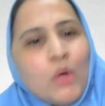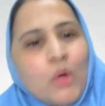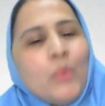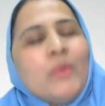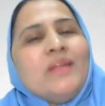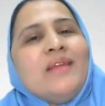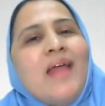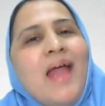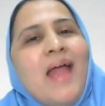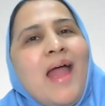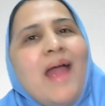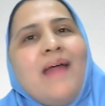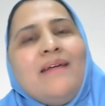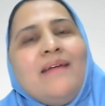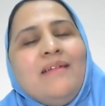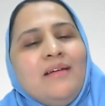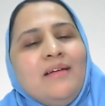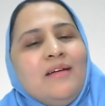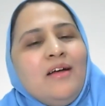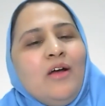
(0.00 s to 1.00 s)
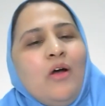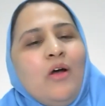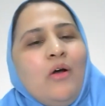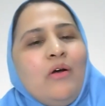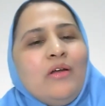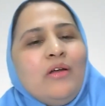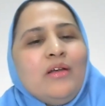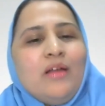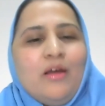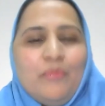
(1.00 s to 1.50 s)
with add
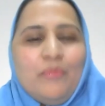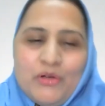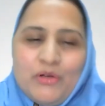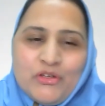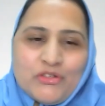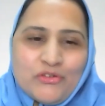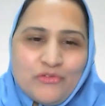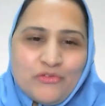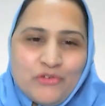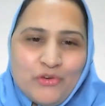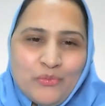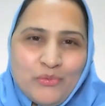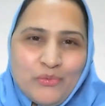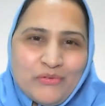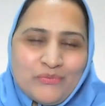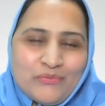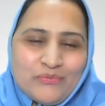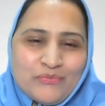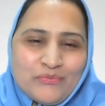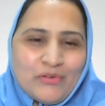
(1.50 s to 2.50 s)
on a pinch of humor.